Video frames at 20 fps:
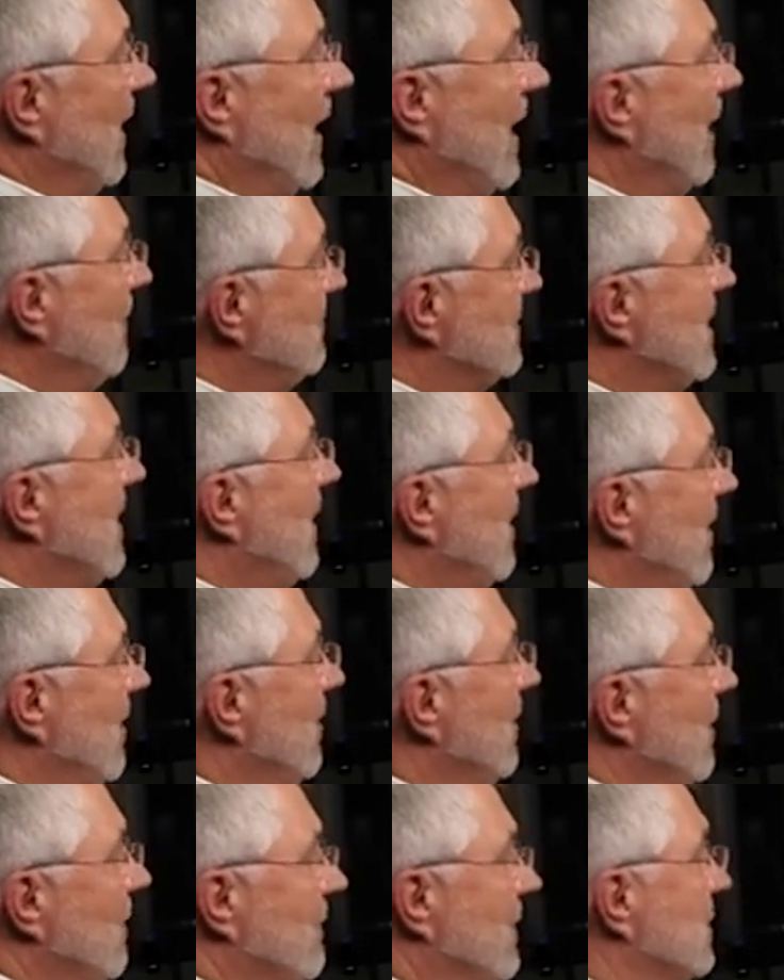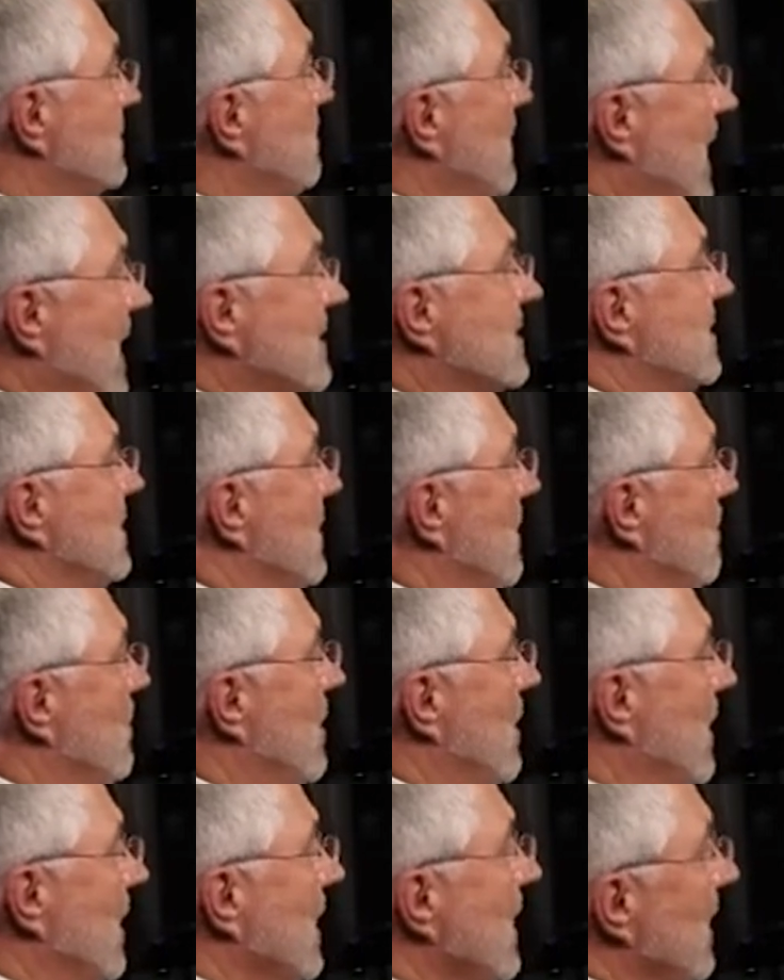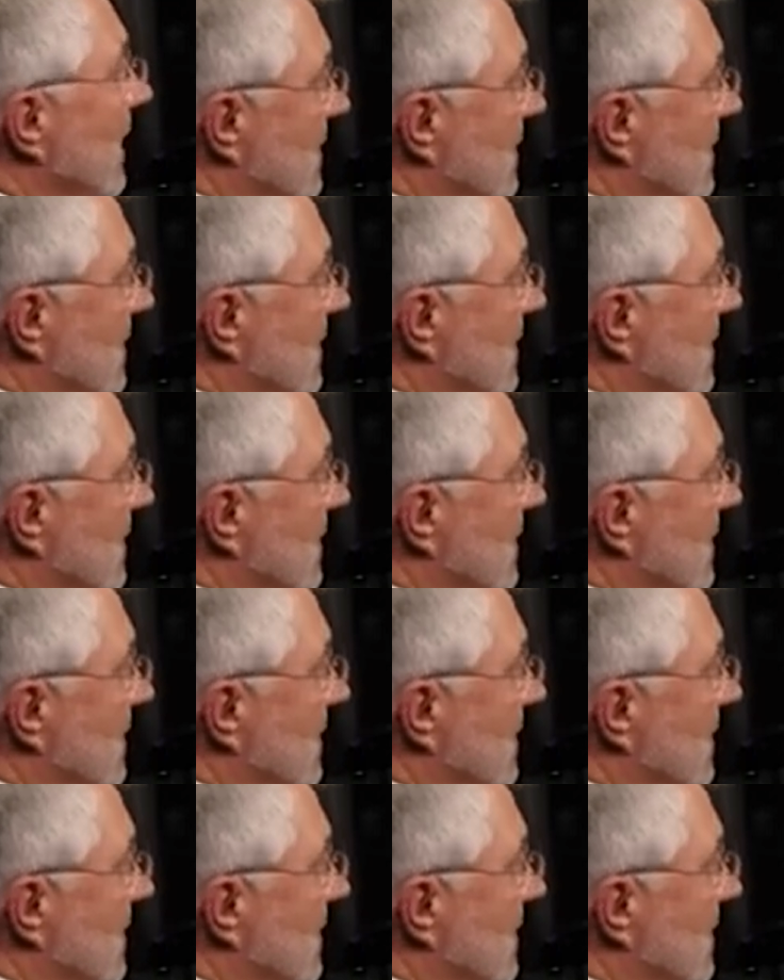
I'm tired of us passing the buck.